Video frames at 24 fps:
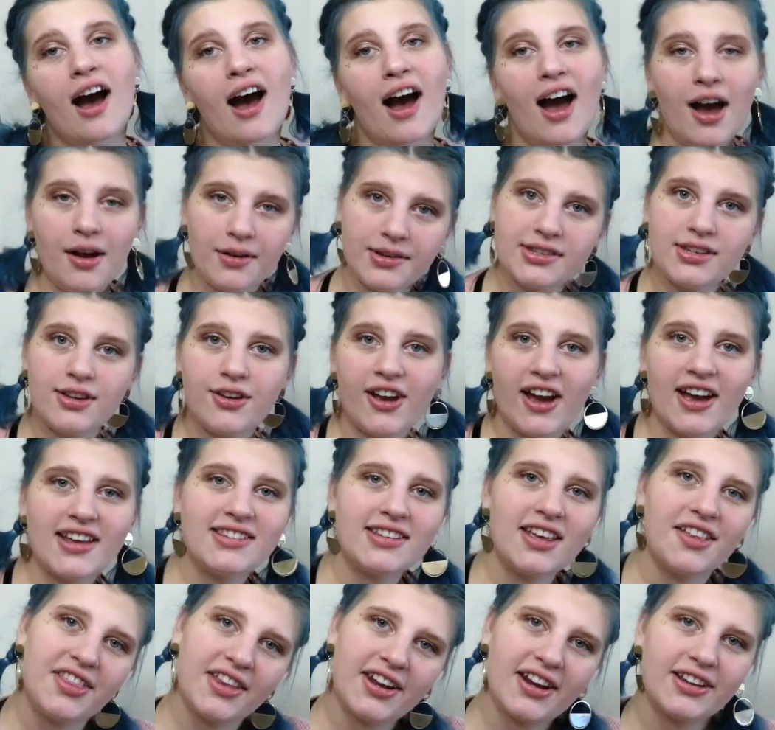I will see you guys
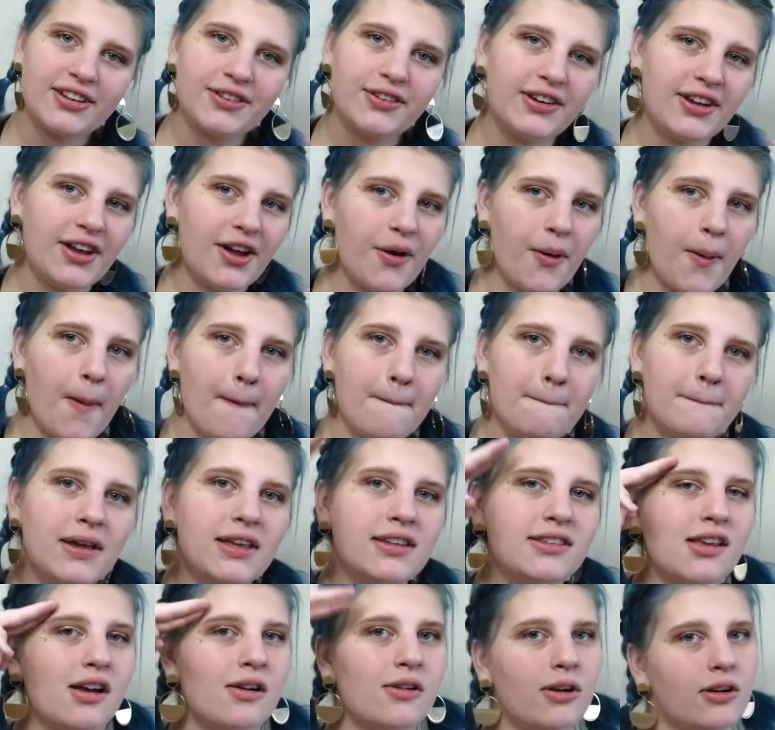in the next video.
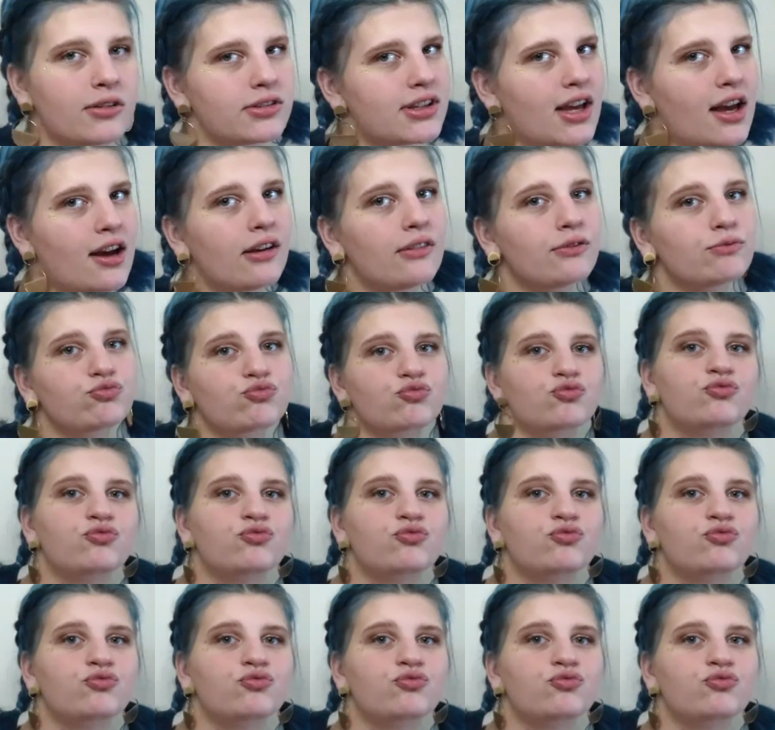Peace out, Girl Scout.